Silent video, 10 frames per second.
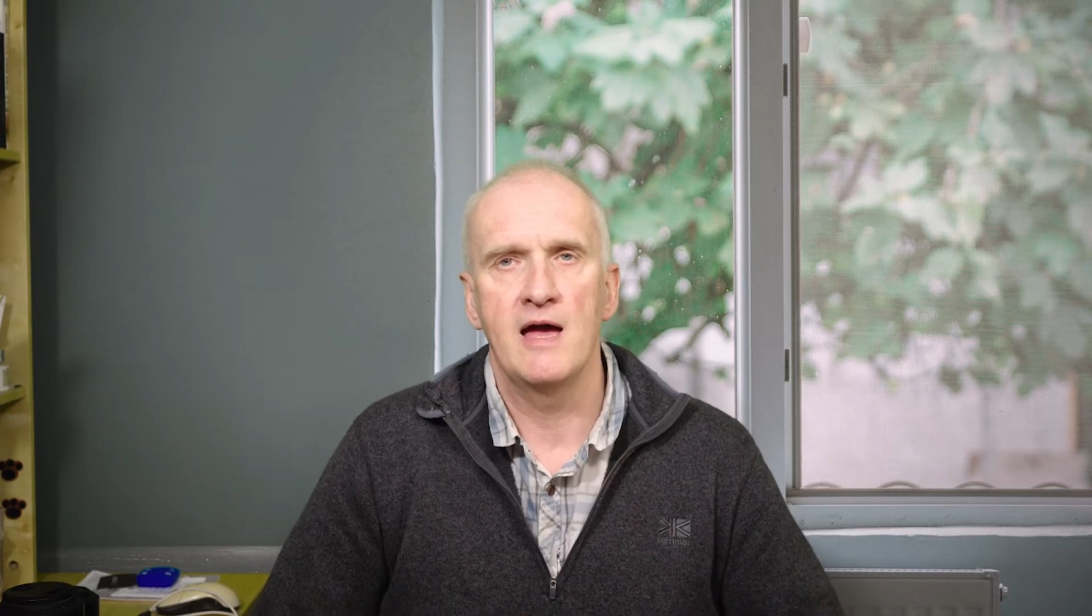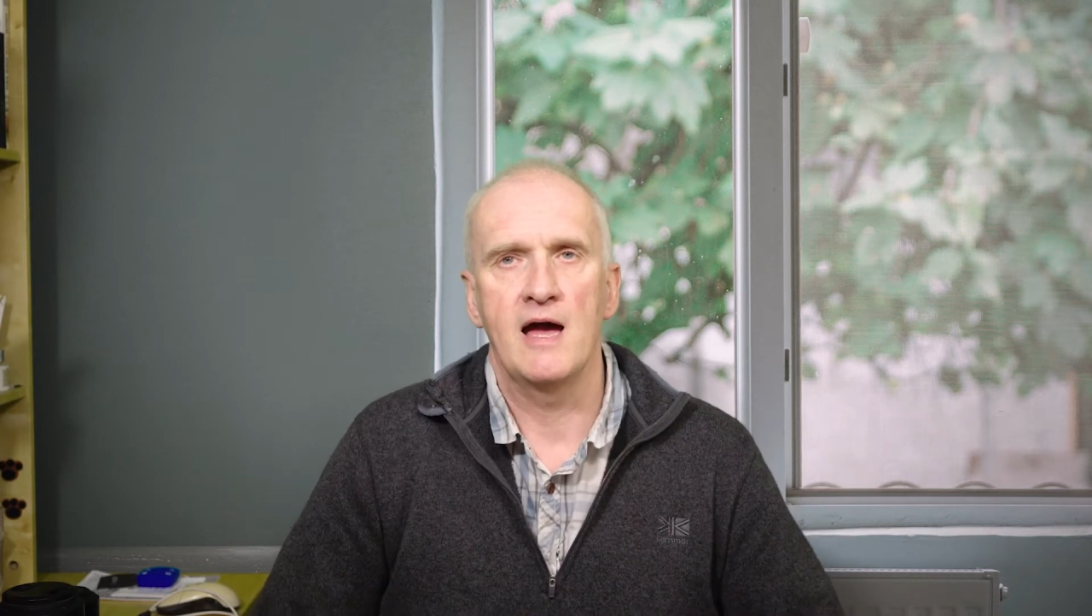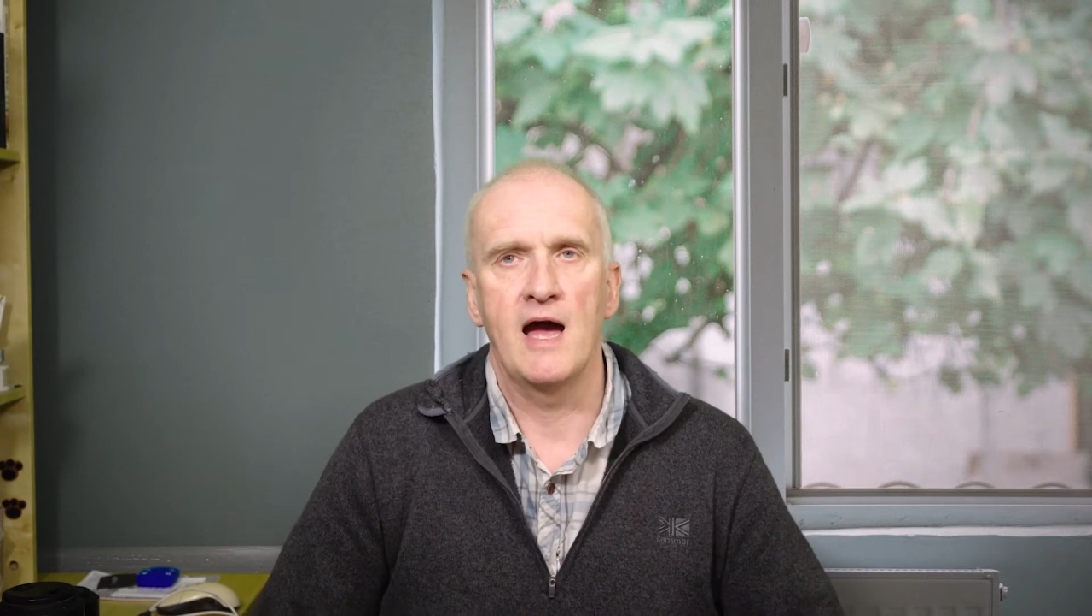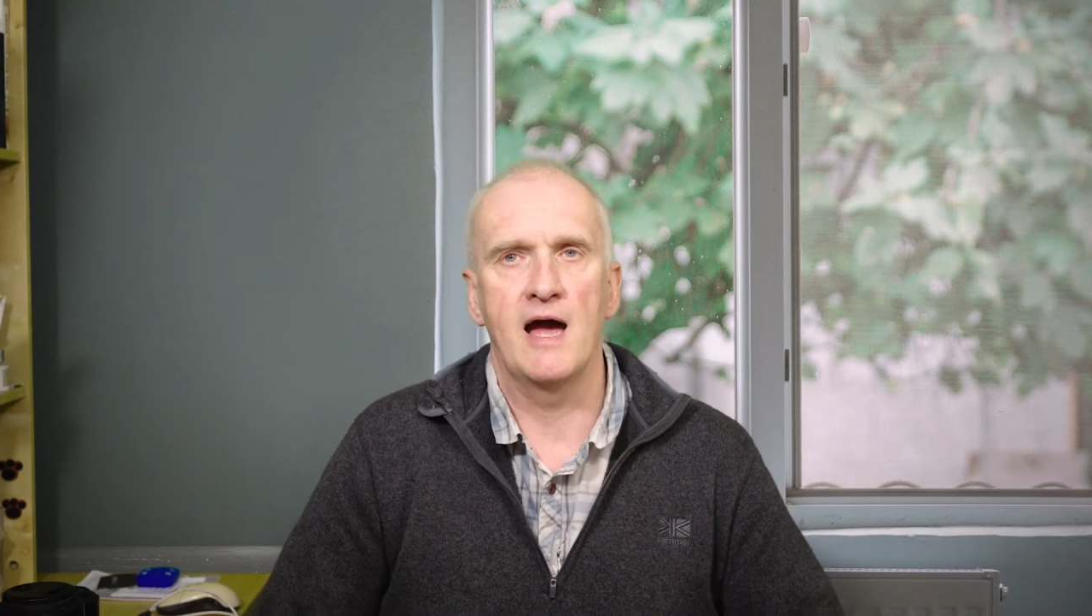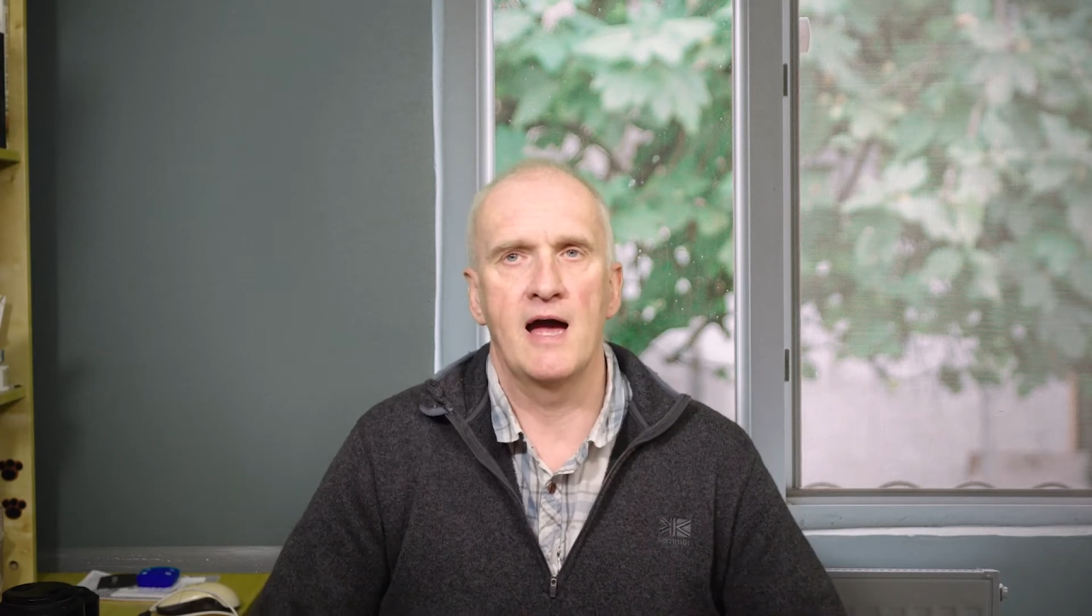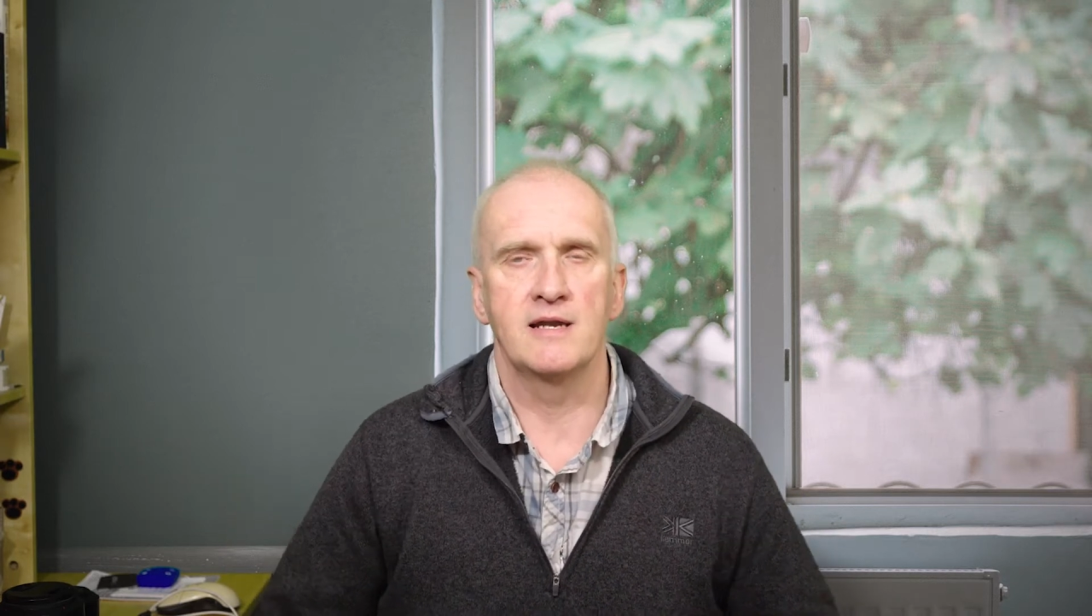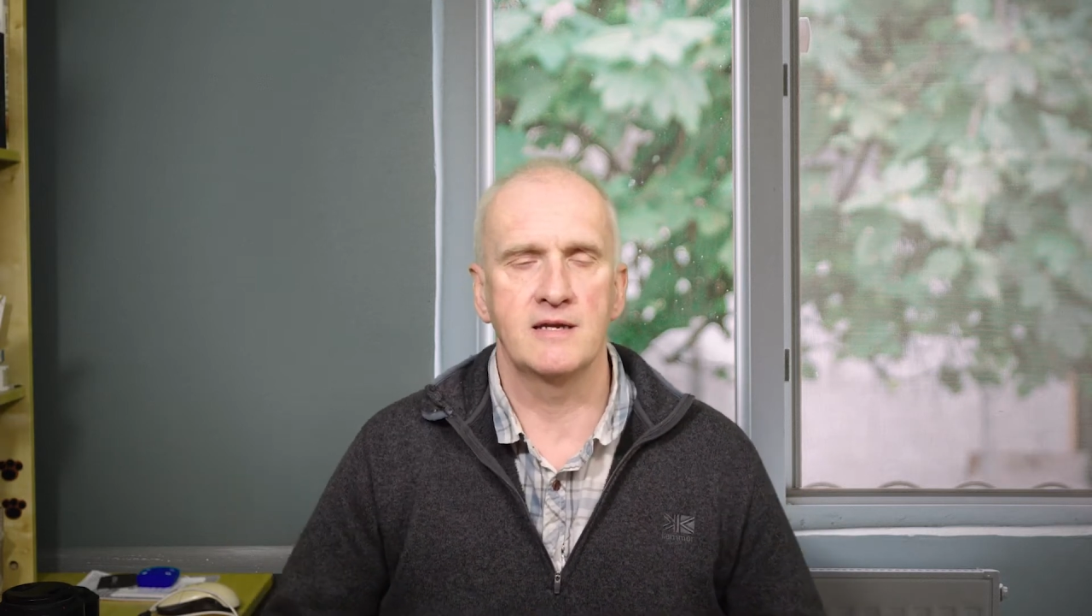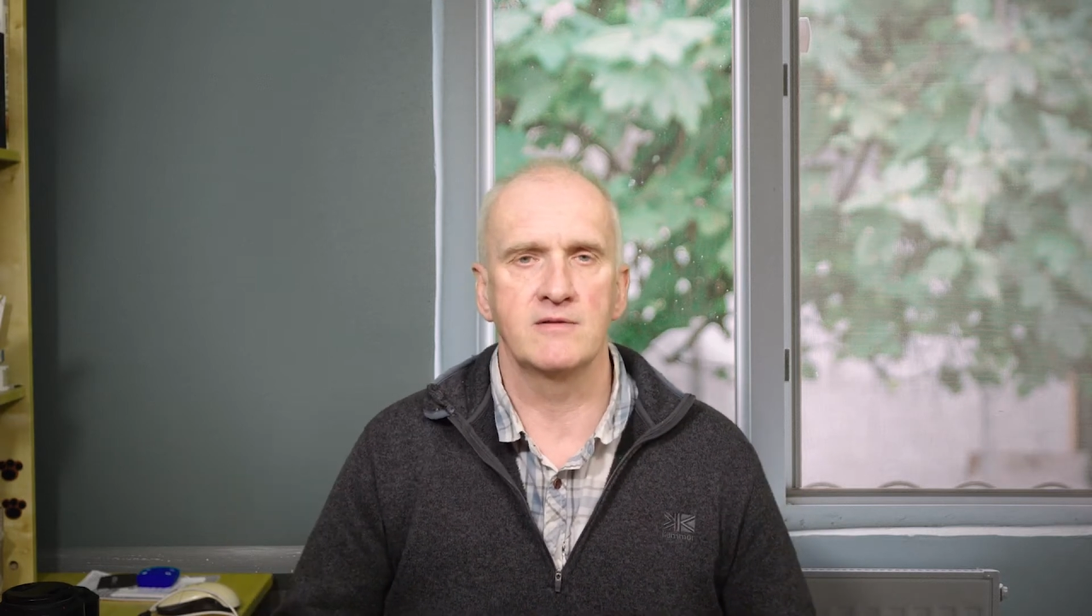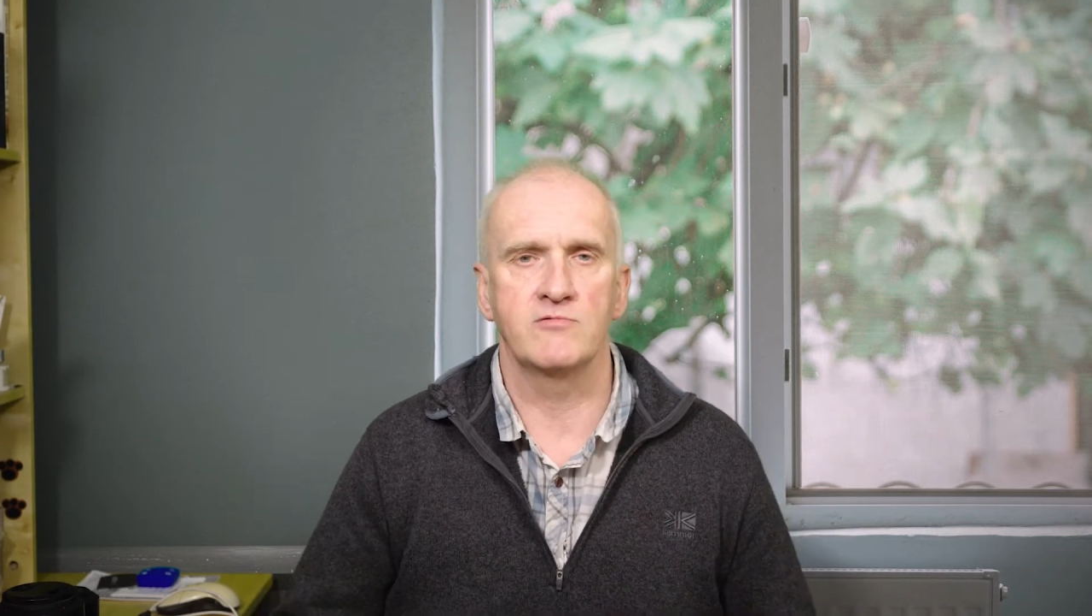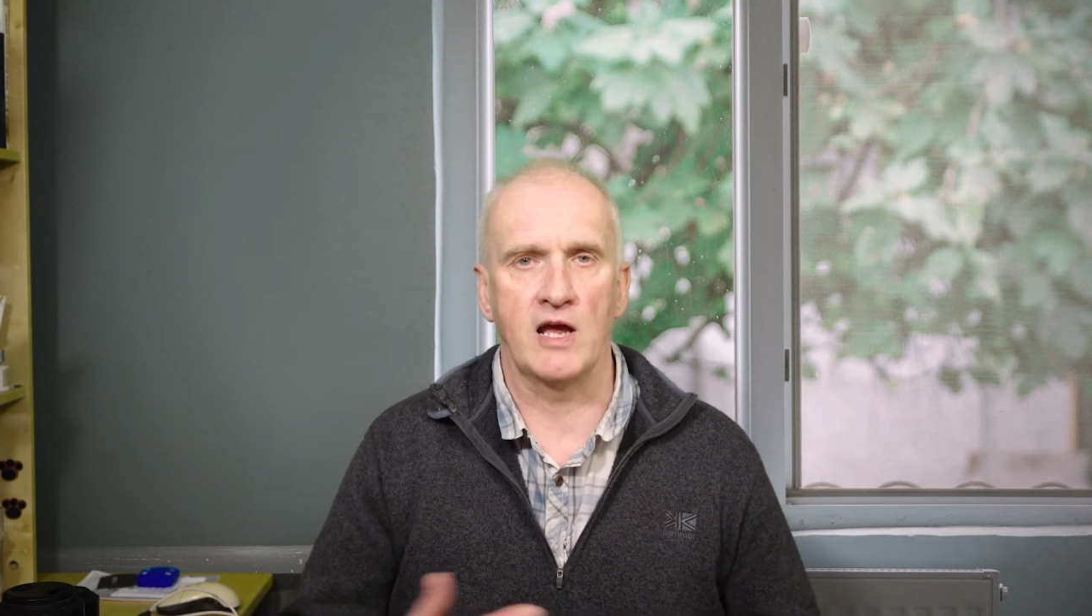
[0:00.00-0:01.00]
and
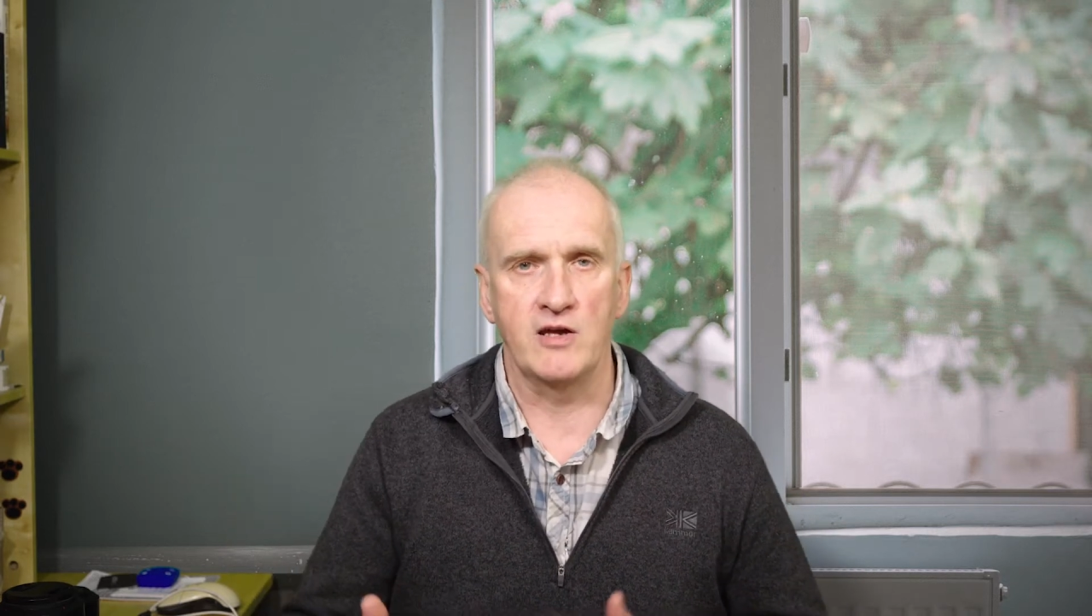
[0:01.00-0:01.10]
take